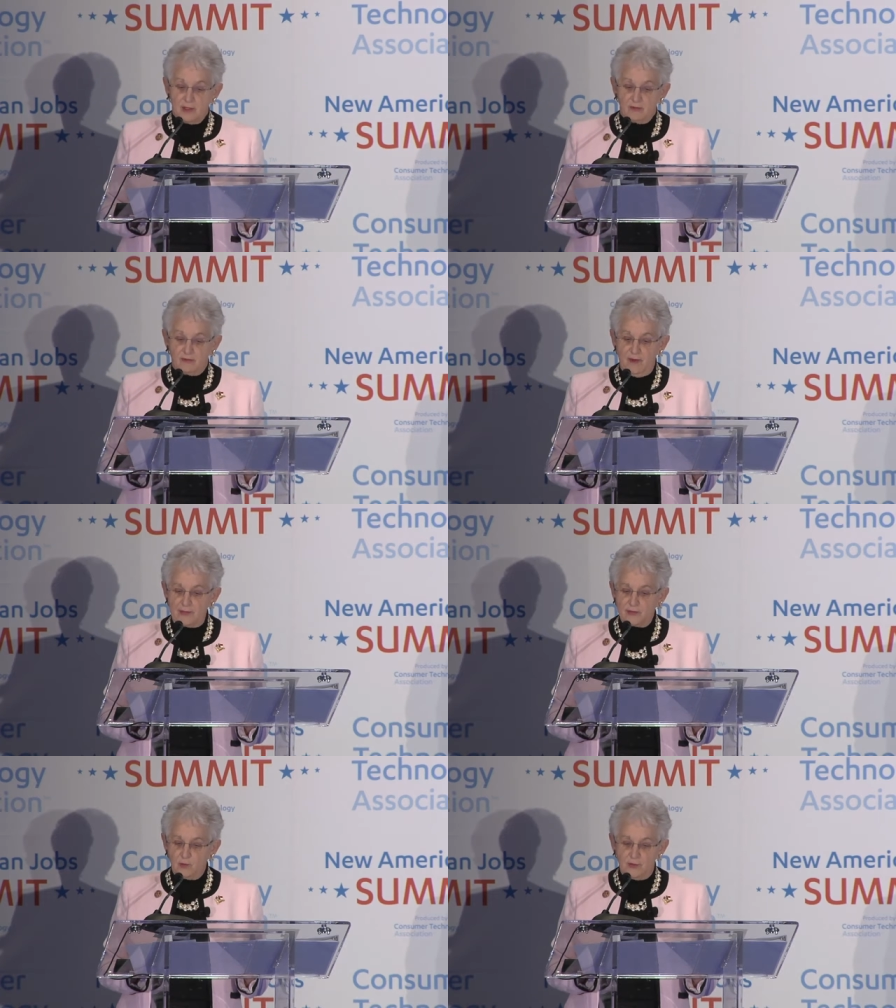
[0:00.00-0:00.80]
The
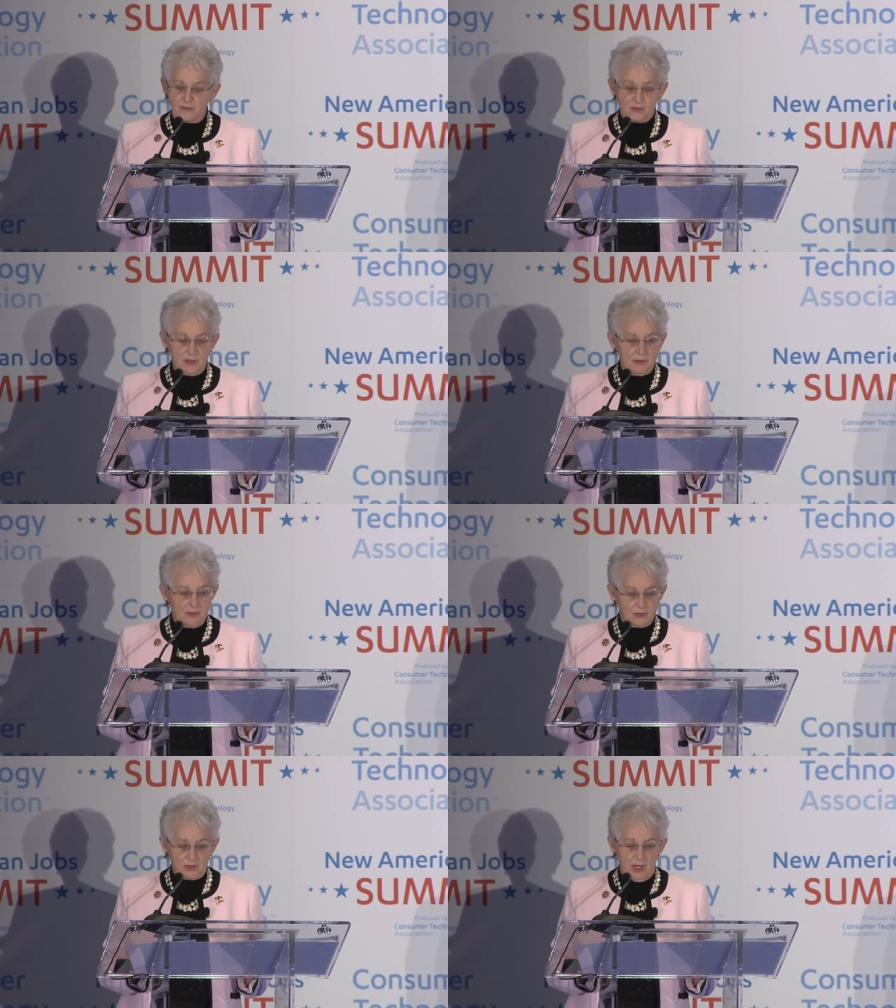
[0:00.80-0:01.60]
fact that we've seen
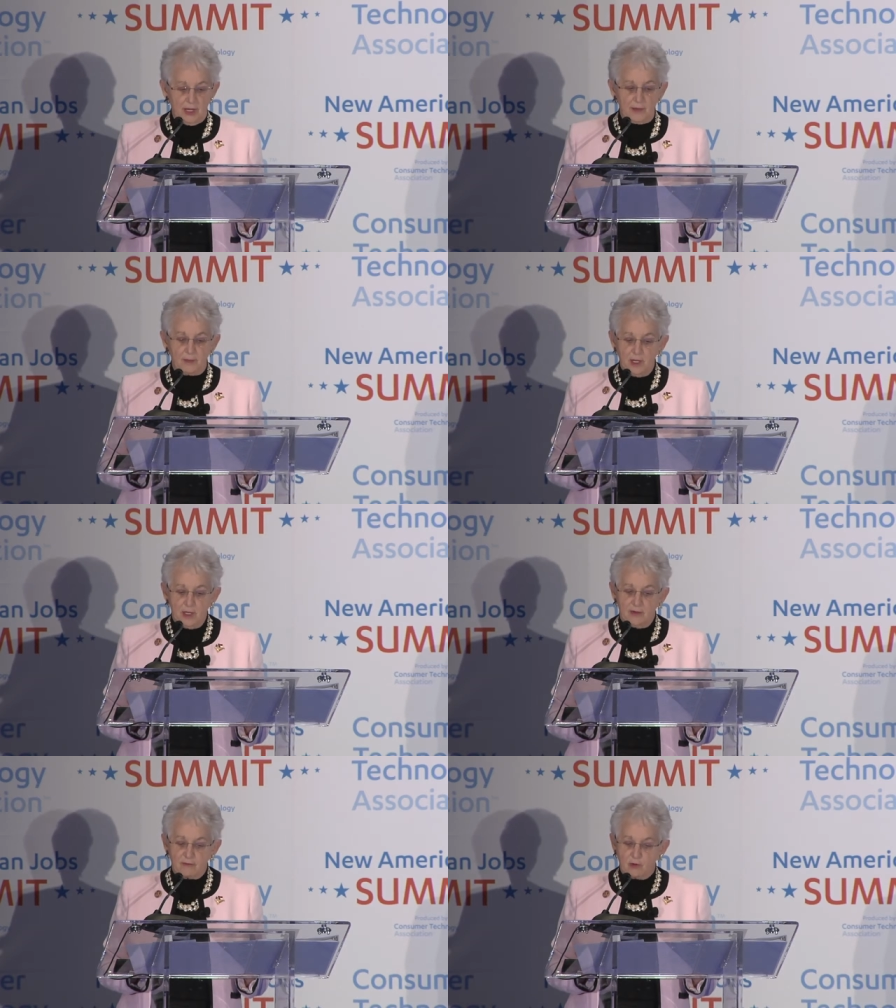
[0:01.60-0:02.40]
this type
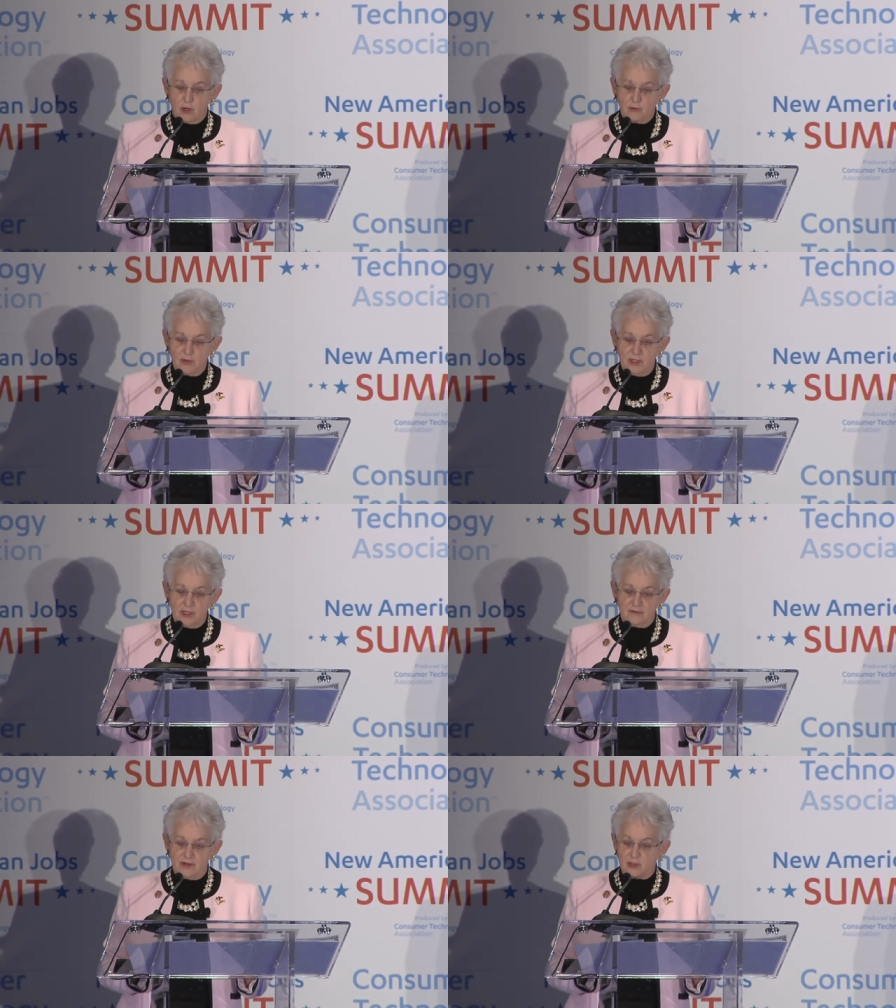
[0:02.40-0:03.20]
of growth and
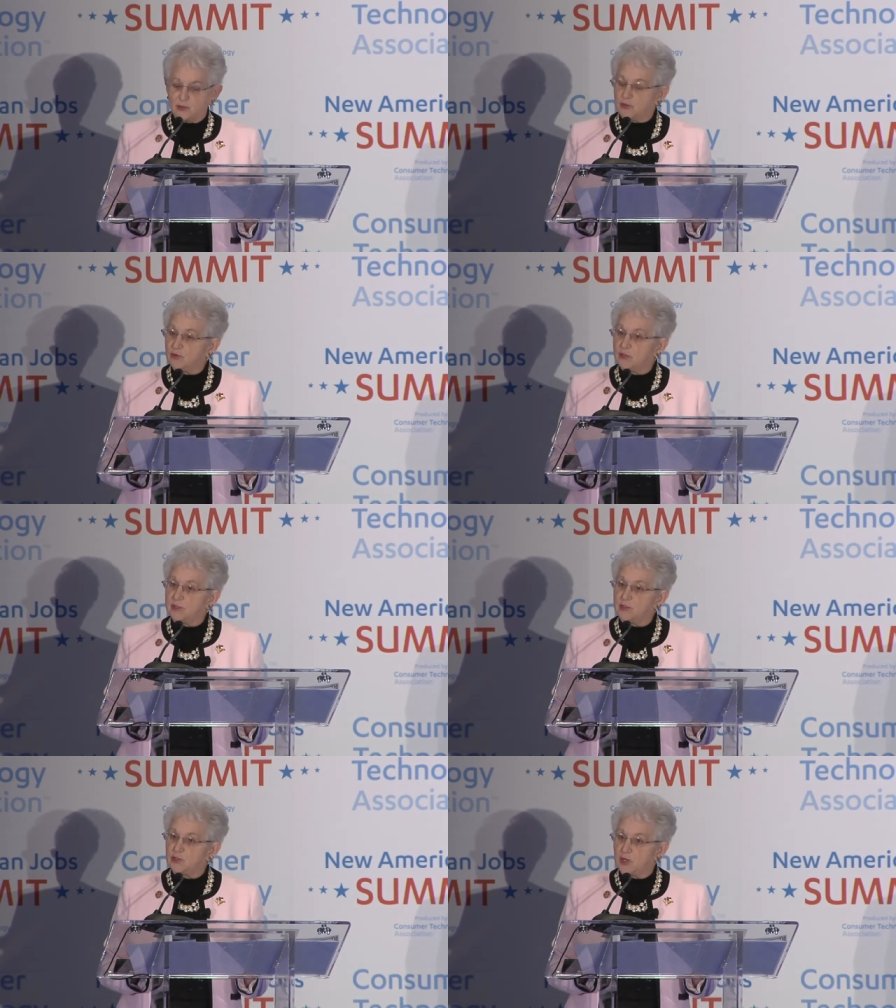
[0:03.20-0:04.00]
innovation
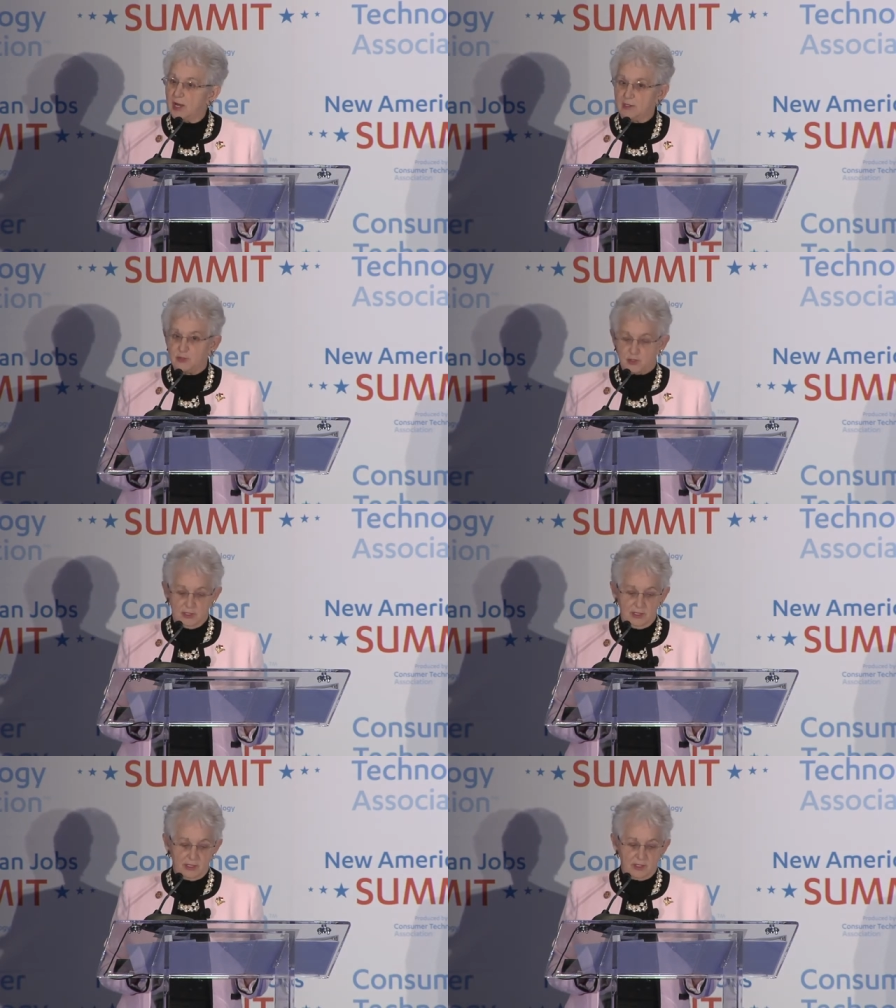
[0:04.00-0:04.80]
during these
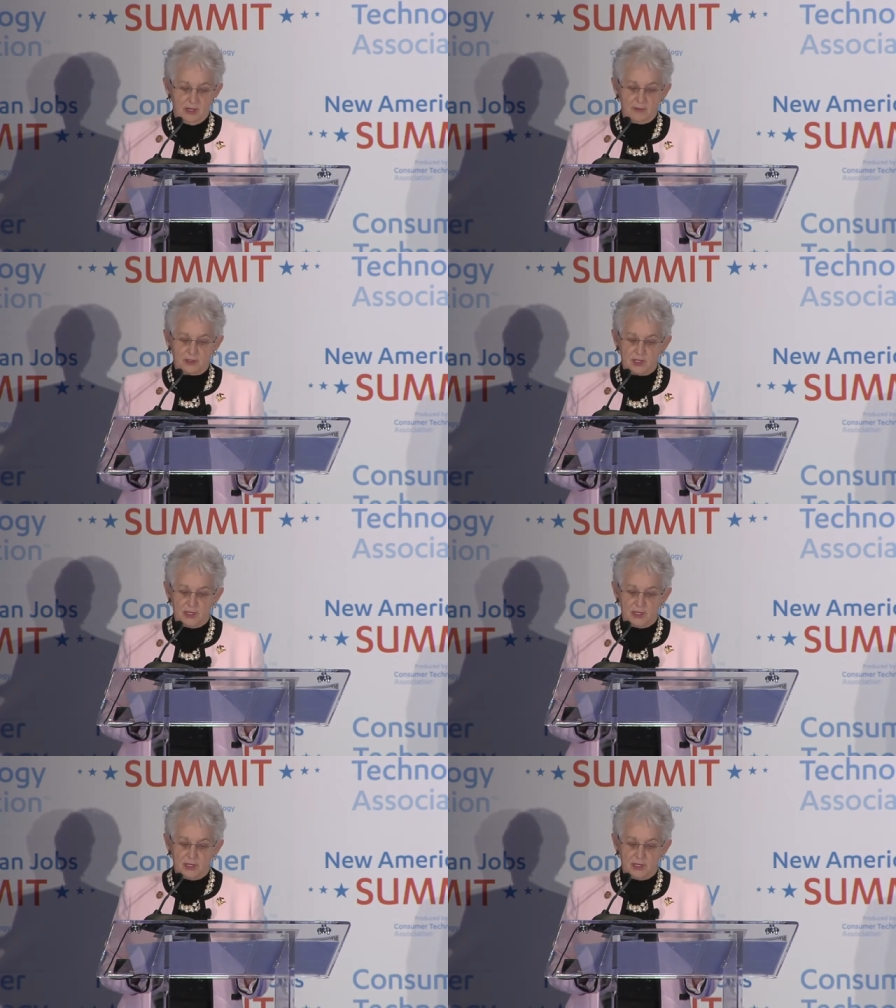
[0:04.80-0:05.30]
challenging economic